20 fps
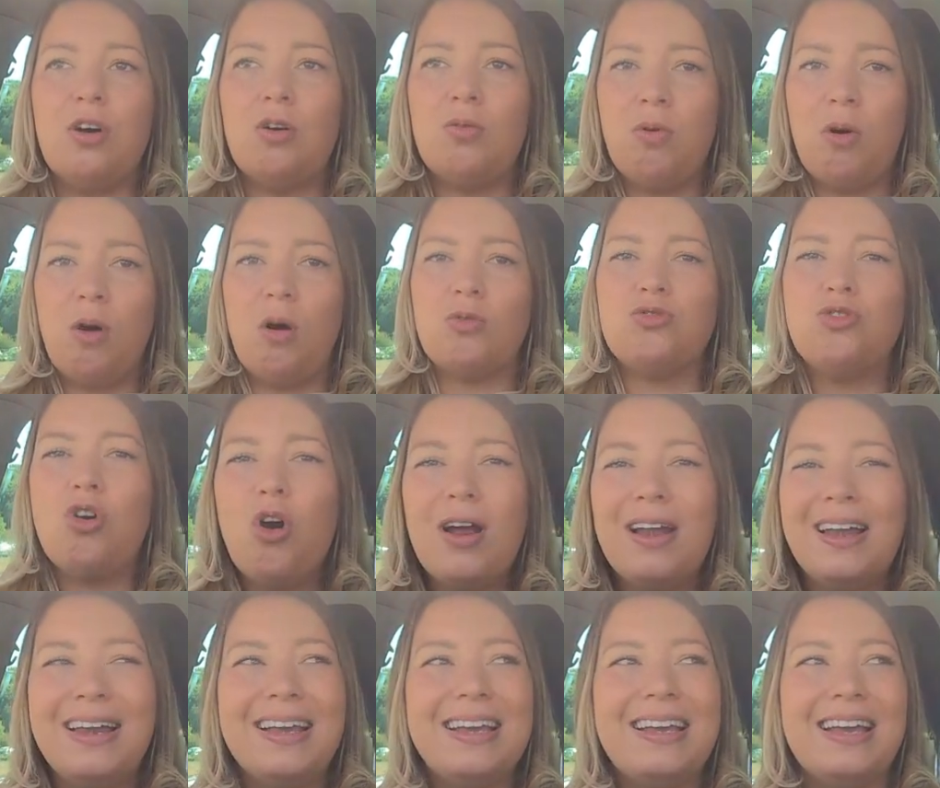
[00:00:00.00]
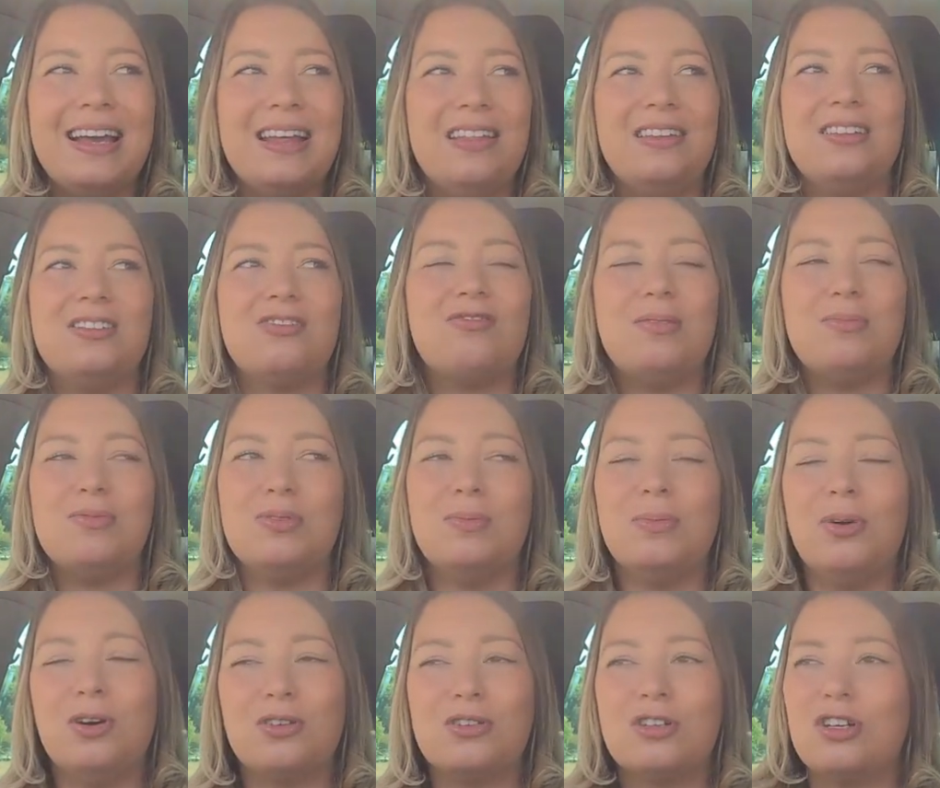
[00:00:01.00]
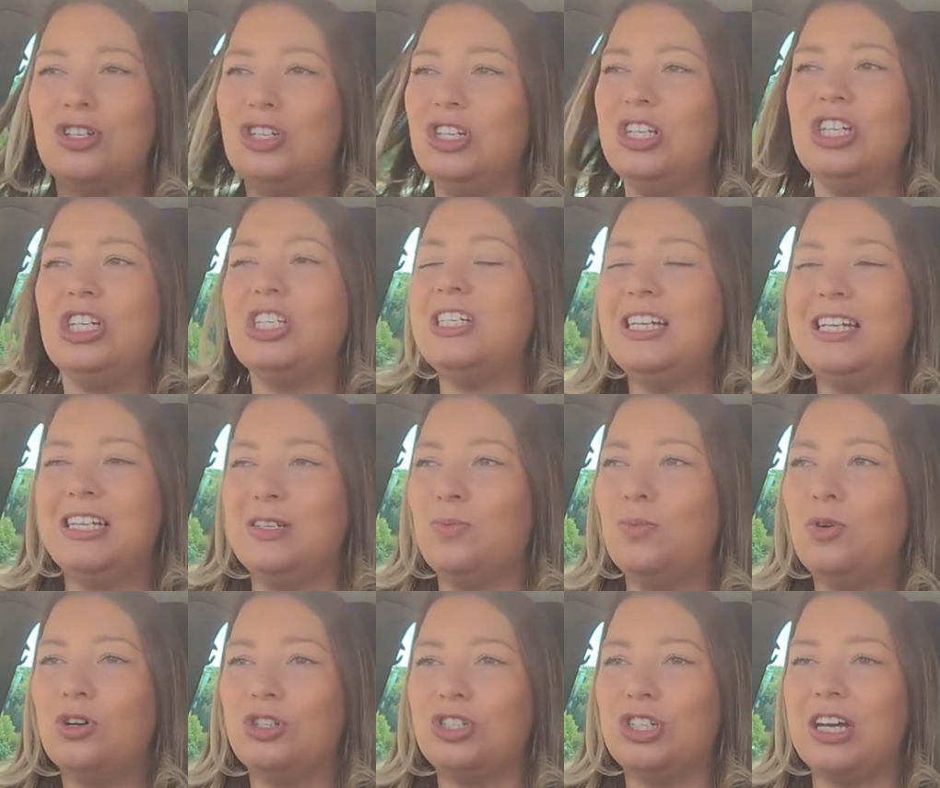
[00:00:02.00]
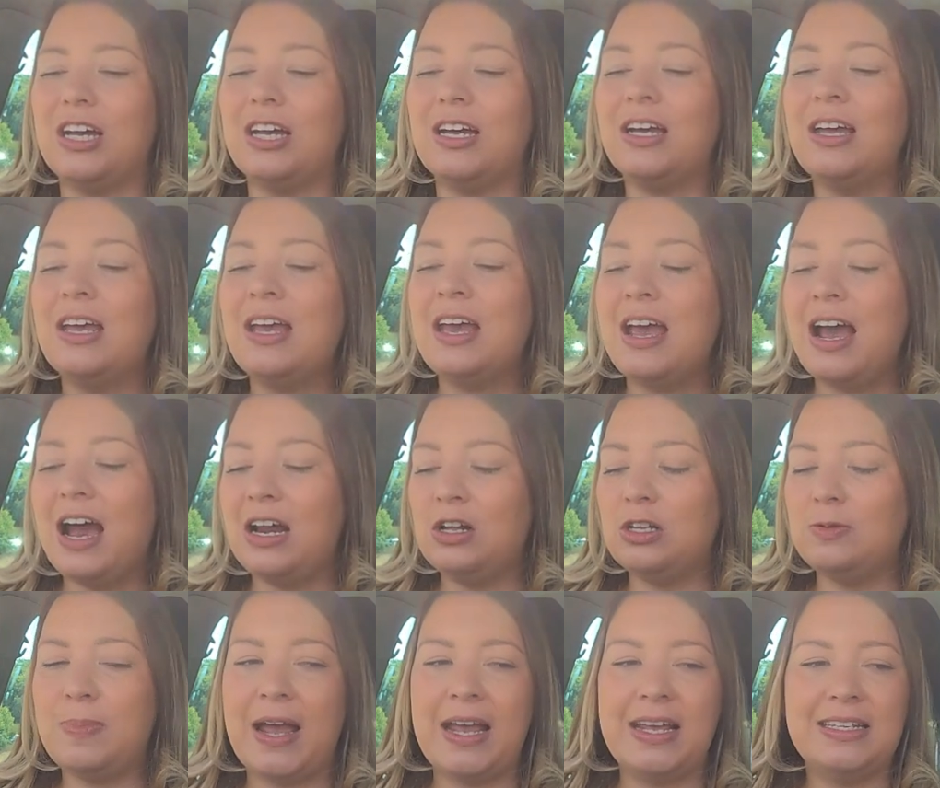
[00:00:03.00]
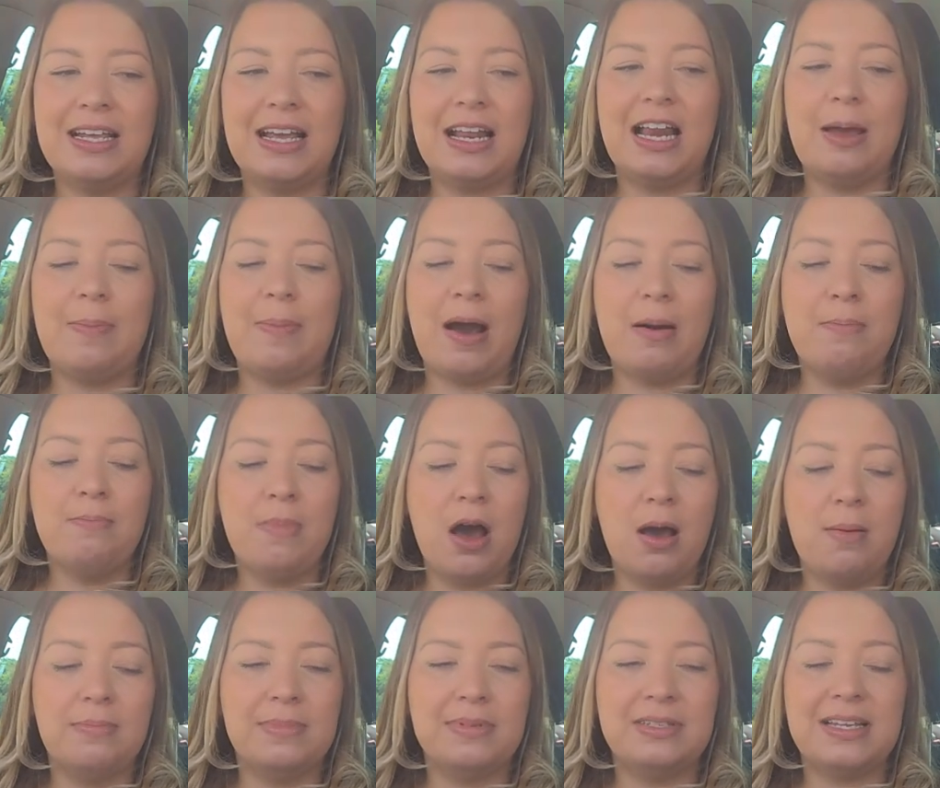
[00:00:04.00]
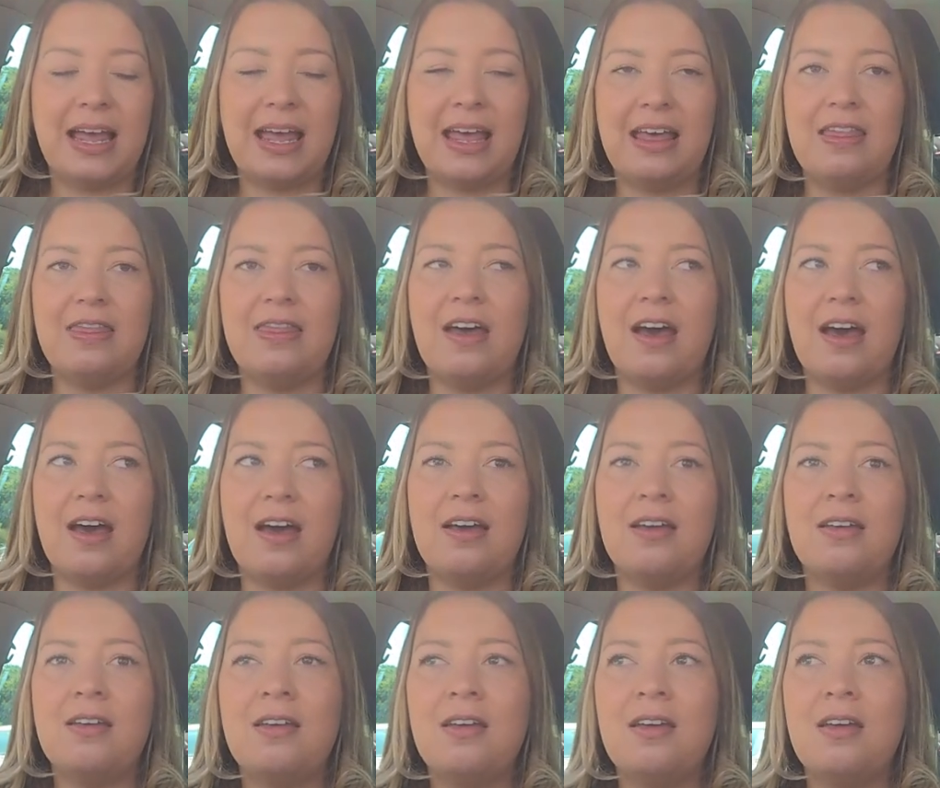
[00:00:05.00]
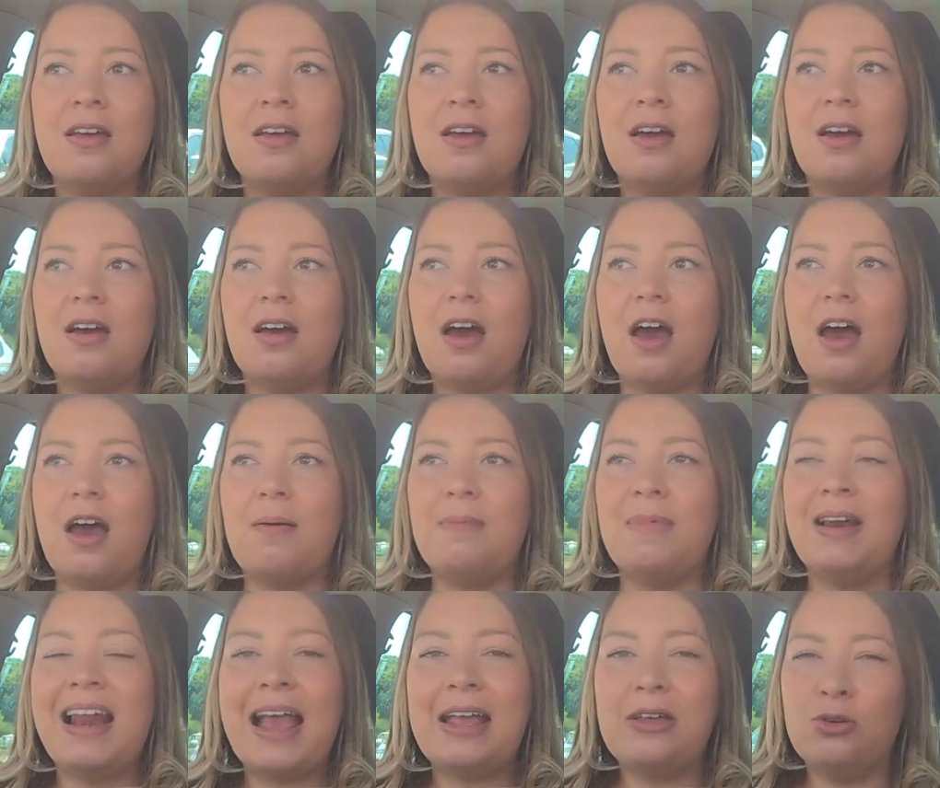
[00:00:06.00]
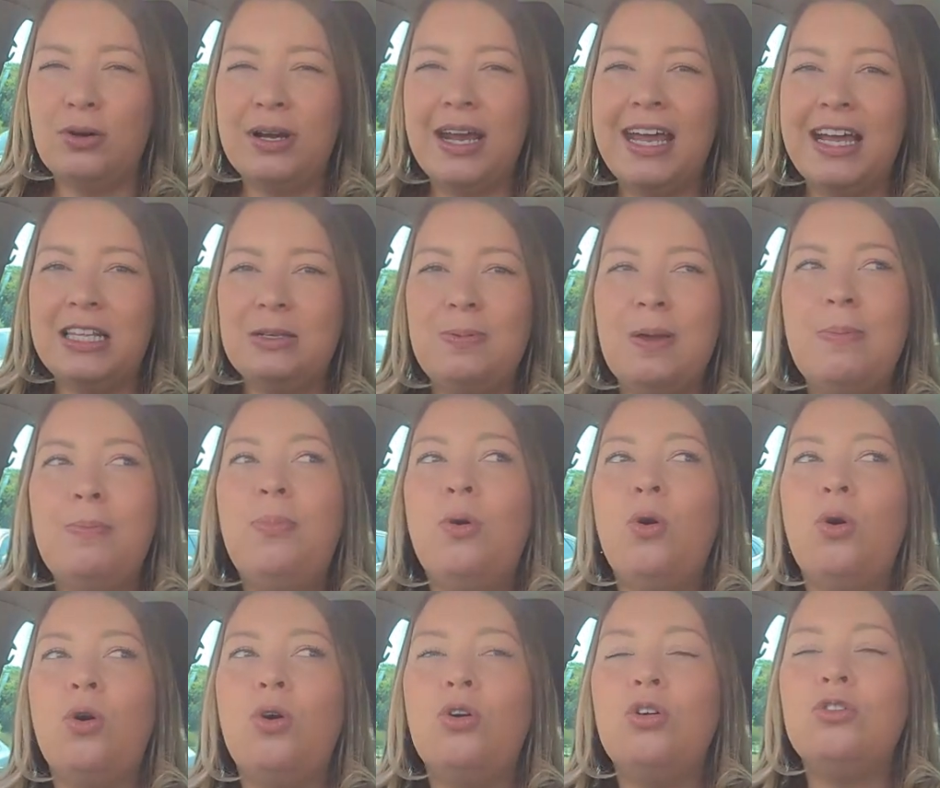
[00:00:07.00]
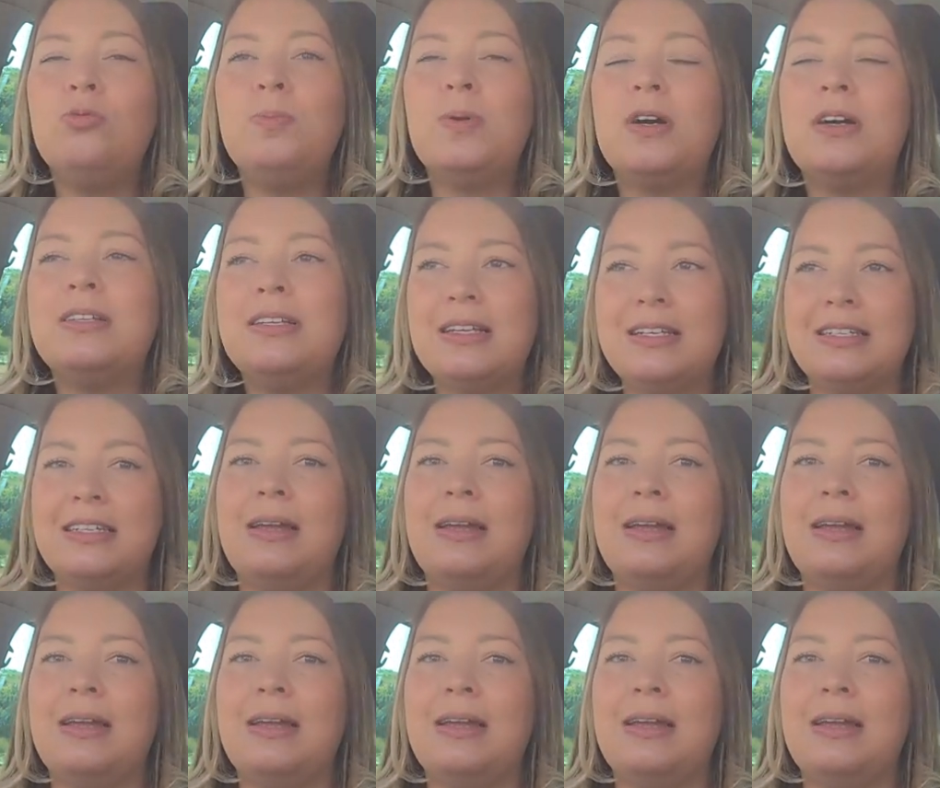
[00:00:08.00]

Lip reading: I'll try and link it in the description box because you just need to watch it. And it's basically about a mum saying that let your kids be bored because it